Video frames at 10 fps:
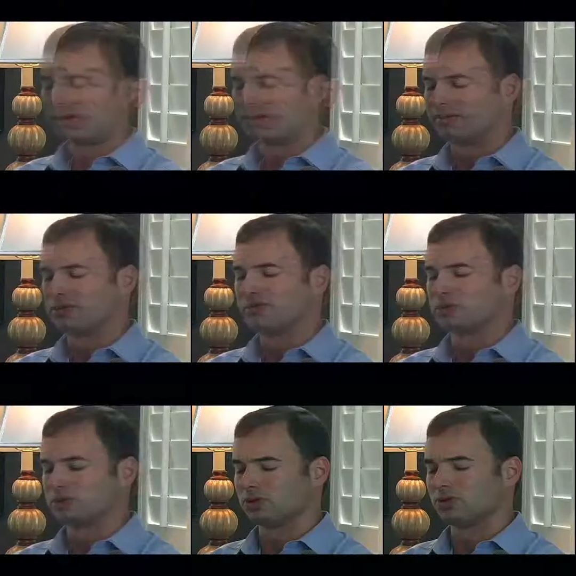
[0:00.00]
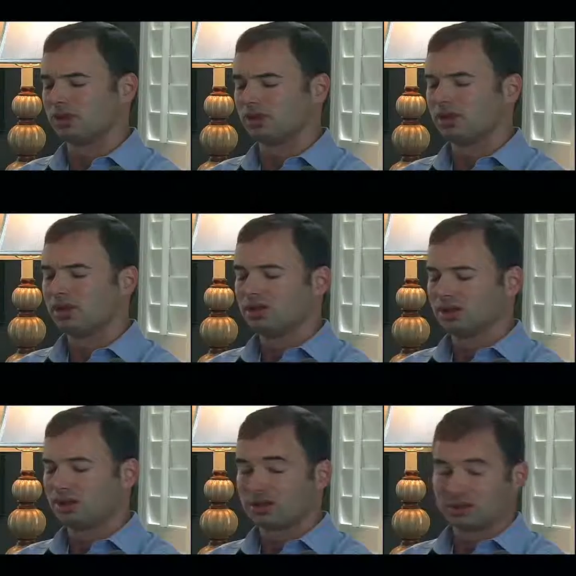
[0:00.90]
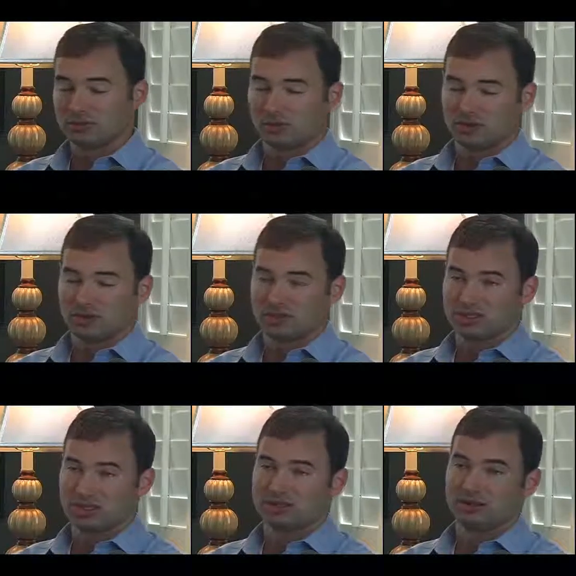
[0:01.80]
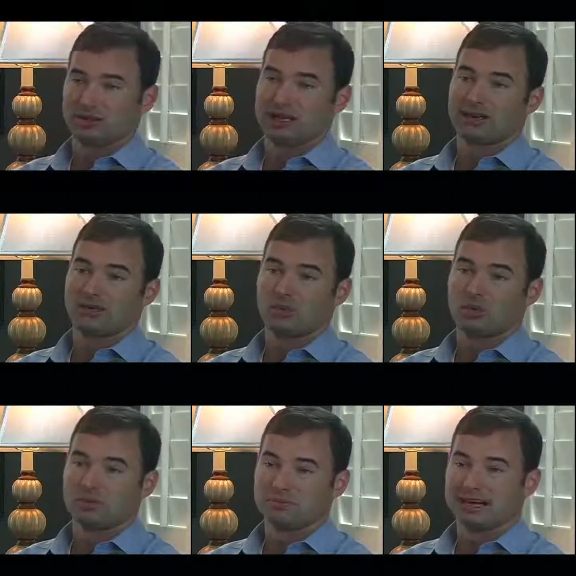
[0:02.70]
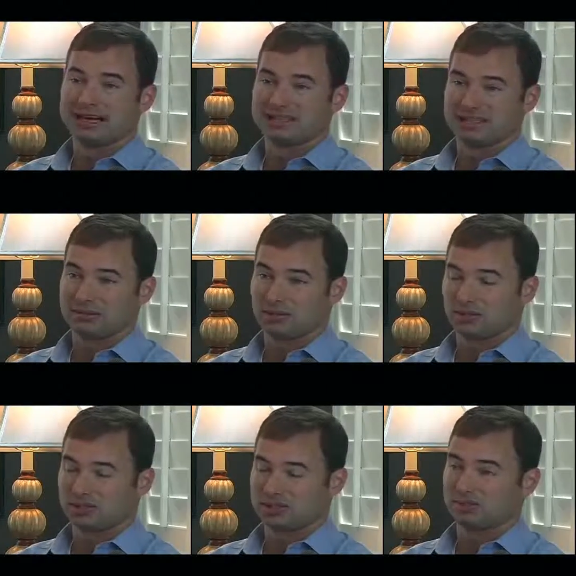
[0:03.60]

Now, the difference between the custom guards and the kind of the bore and bite type guards,